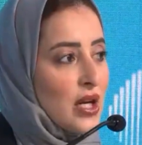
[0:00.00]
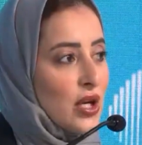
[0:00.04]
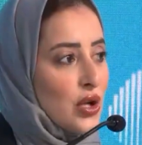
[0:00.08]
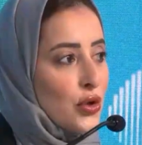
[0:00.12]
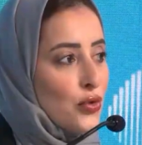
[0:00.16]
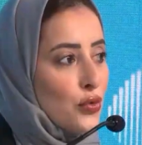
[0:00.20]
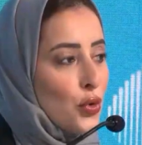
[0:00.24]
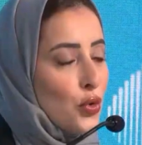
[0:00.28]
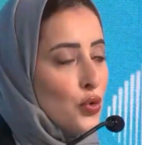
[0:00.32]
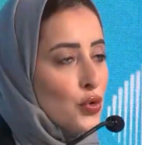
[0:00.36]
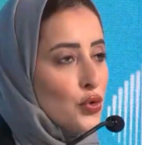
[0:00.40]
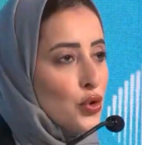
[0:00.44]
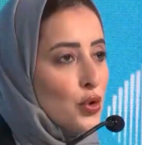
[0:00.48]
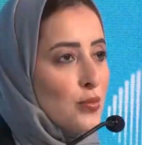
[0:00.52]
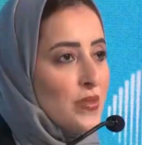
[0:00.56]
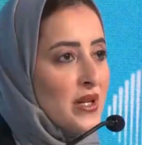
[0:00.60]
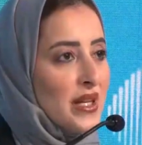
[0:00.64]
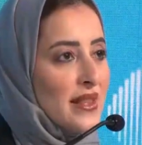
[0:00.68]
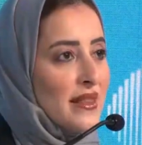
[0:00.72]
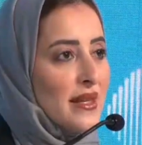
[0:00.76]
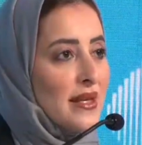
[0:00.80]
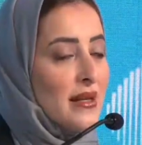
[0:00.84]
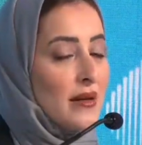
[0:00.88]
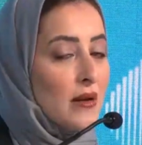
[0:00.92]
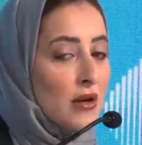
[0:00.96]
grown to be
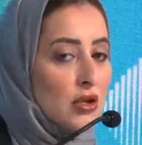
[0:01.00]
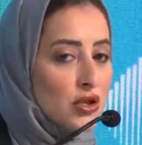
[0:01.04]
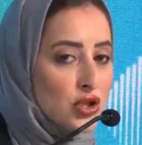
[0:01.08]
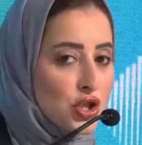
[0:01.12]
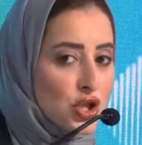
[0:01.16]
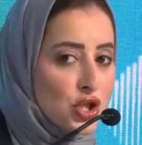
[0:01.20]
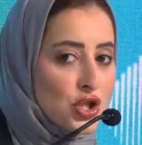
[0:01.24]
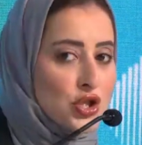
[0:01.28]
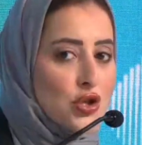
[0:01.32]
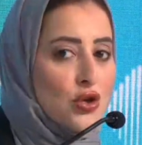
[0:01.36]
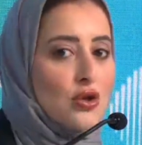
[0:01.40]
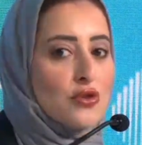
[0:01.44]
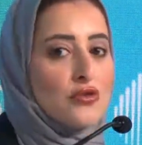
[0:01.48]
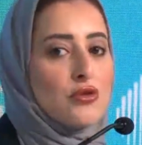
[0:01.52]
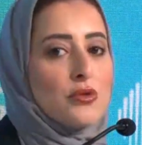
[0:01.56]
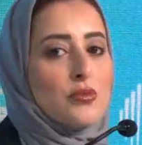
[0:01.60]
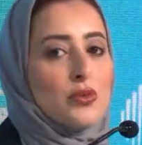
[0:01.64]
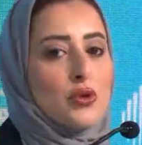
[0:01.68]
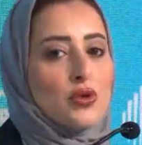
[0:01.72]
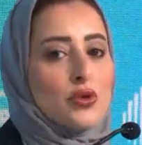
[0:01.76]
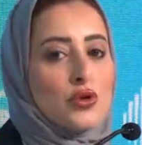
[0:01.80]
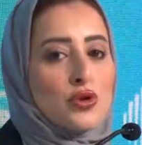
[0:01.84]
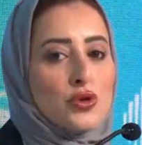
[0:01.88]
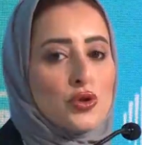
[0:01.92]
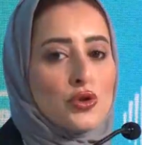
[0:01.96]
the largest
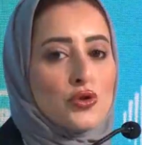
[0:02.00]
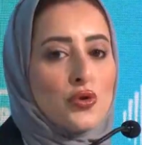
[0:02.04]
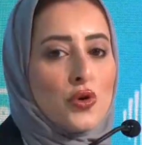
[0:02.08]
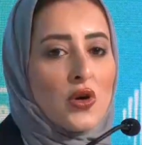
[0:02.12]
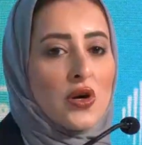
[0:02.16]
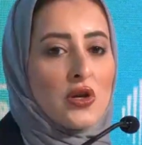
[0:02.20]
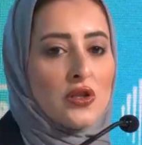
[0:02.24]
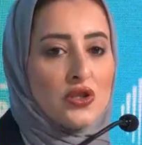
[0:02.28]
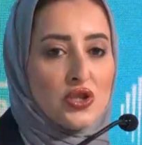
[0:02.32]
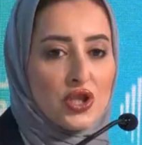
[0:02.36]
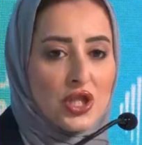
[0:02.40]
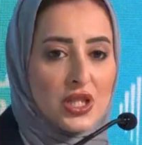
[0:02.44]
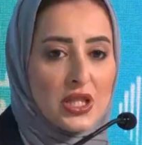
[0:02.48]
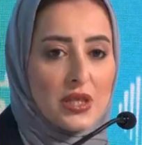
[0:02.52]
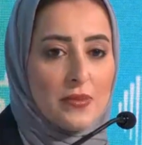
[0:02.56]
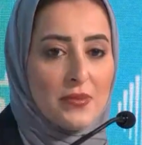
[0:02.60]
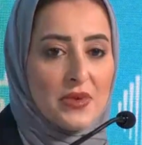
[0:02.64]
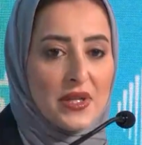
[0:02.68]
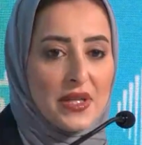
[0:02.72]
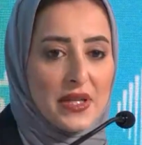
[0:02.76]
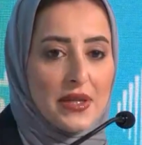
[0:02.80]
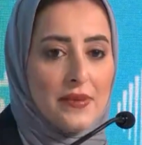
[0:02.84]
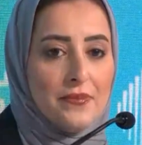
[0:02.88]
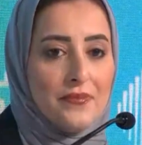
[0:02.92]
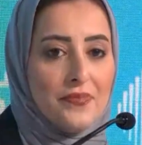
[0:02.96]
contributor to our
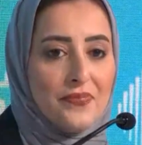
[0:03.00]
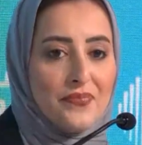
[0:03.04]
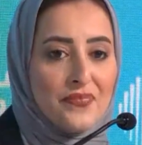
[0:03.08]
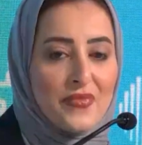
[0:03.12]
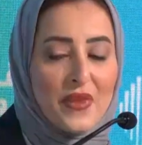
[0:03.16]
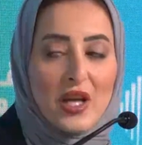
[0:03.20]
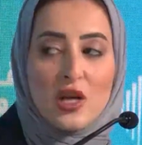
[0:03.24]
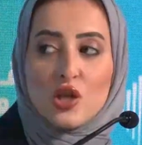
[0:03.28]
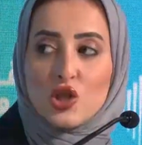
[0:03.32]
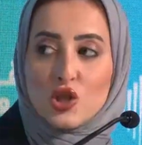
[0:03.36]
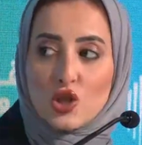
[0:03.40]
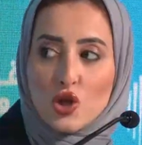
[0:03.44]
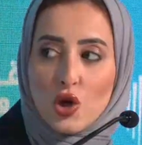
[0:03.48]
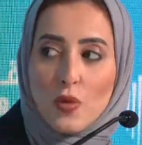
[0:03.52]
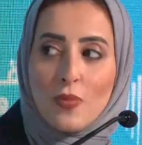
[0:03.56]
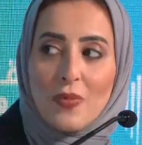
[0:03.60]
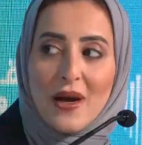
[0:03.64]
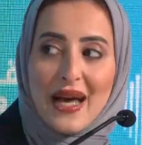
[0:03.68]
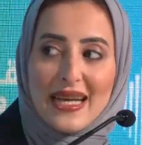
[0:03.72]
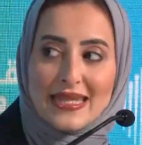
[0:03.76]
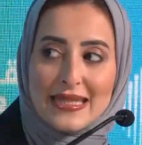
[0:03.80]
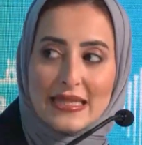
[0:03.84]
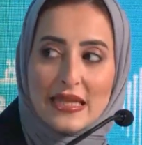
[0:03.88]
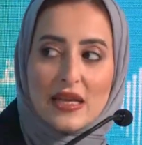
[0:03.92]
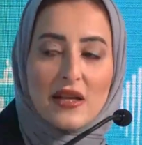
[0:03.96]
GDP,
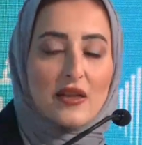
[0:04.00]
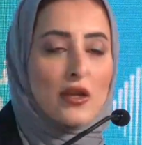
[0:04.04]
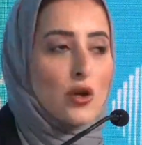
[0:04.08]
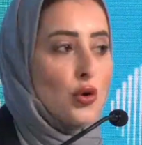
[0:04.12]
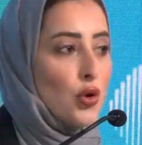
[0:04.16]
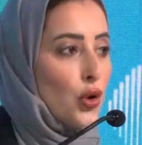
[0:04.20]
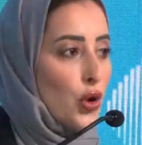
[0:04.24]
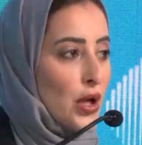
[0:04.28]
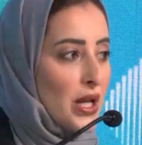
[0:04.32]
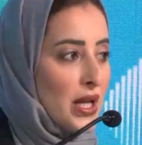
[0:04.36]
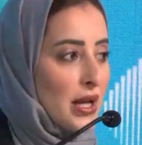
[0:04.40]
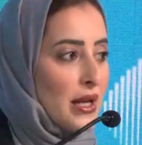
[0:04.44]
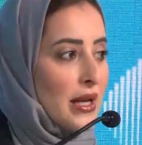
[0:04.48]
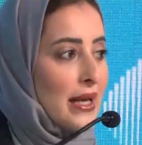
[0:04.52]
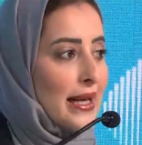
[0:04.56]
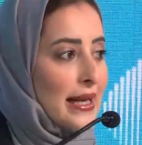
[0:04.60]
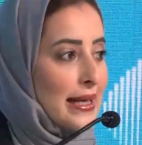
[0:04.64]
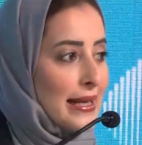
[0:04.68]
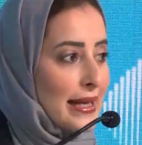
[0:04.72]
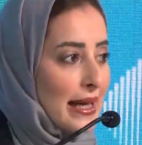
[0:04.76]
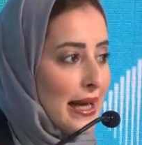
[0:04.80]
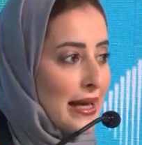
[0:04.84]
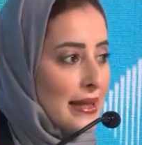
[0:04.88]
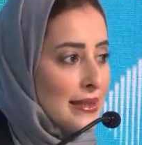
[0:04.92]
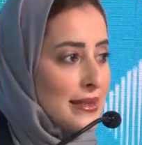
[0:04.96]
surpassing the oil
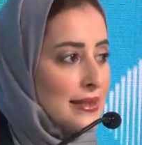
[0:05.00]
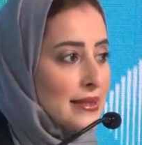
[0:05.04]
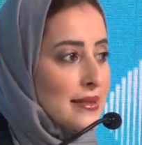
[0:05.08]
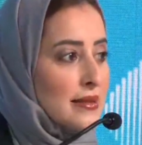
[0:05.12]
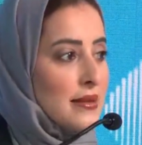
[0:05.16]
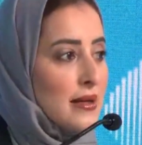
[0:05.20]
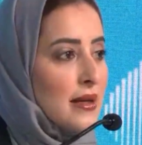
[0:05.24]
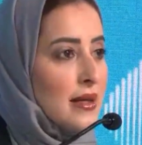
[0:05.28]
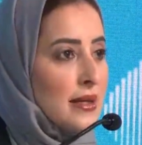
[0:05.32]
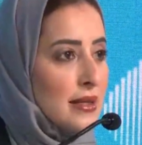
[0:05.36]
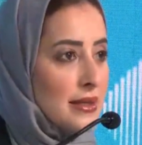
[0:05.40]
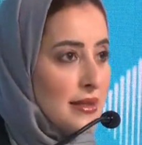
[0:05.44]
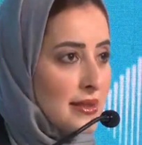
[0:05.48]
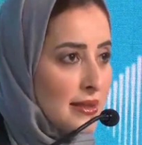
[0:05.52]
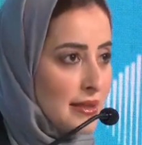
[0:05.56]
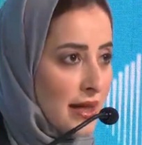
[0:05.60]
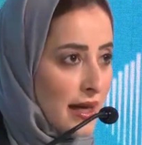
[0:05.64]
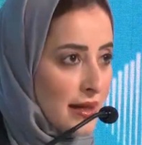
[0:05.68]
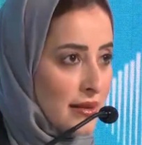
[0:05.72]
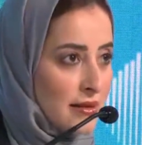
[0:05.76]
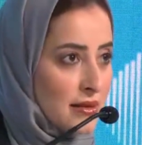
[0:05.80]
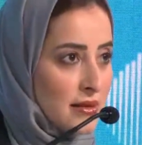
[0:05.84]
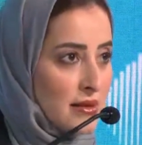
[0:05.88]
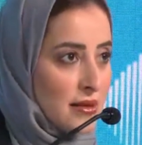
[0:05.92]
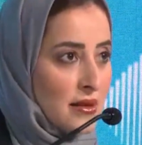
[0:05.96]
and gas
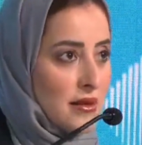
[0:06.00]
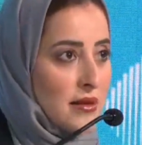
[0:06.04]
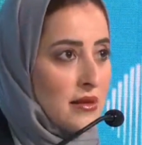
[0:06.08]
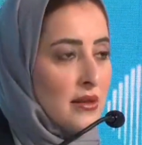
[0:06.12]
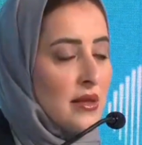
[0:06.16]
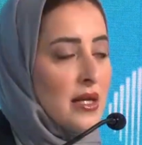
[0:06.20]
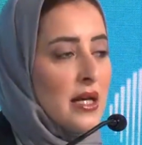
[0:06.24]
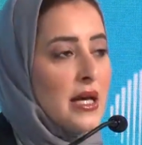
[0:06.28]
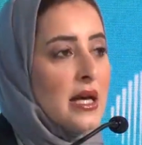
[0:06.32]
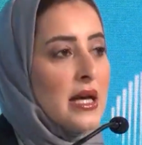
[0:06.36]
sector.